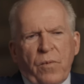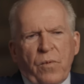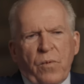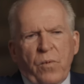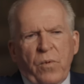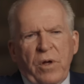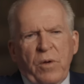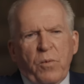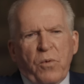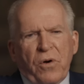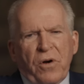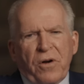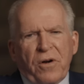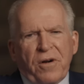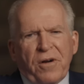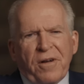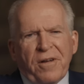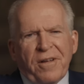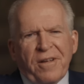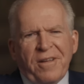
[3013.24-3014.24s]
We
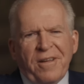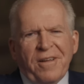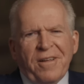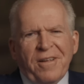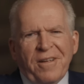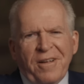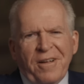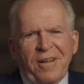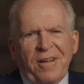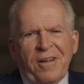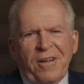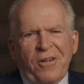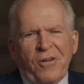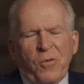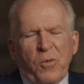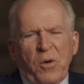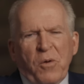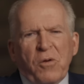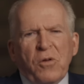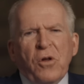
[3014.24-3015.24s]
were
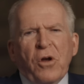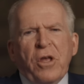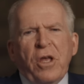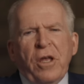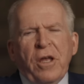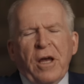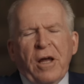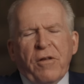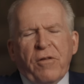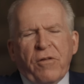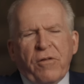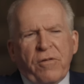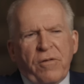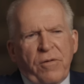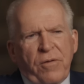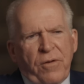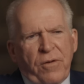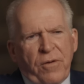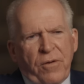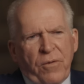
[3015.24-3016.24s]
looking at
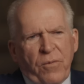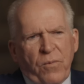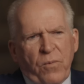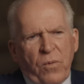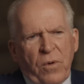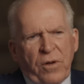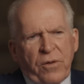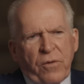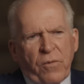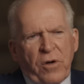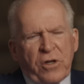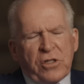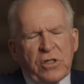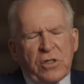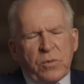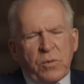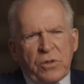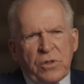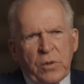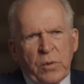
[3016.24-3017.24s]
what the
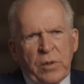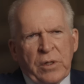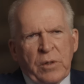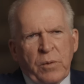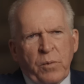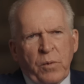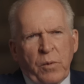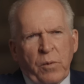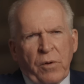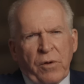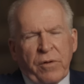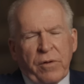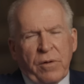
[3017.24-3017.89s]
Russians were doing.